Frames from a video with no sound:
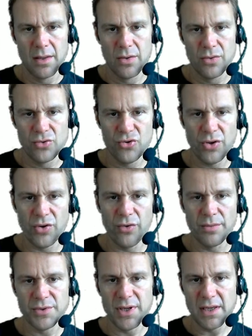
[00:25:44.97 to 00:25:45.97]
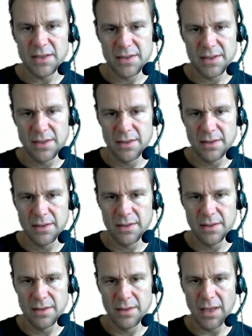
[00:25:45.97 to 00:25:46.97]
trigger objects.
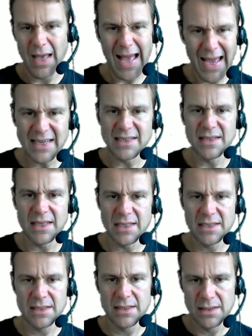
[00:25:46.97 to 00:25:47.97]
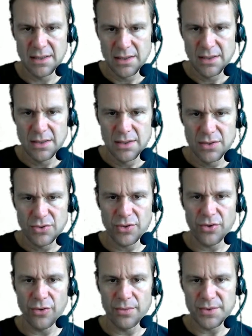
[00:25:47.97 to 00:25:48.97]
I hate this.
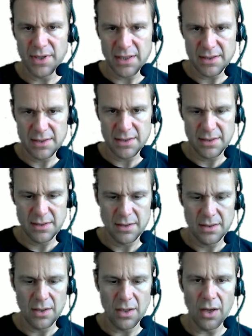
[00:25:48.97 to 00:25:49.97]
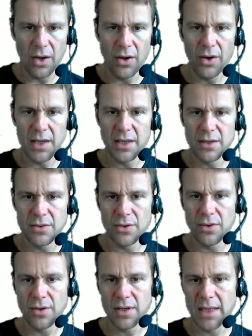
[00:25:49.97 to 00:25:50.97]
Trigger objects I
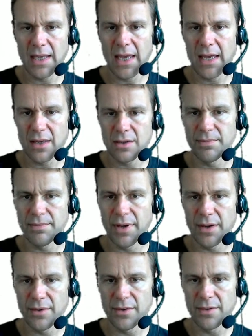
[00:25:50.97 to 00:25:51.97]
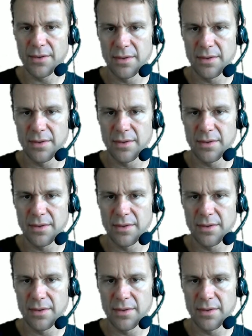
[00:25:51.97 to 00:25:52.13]
dot get component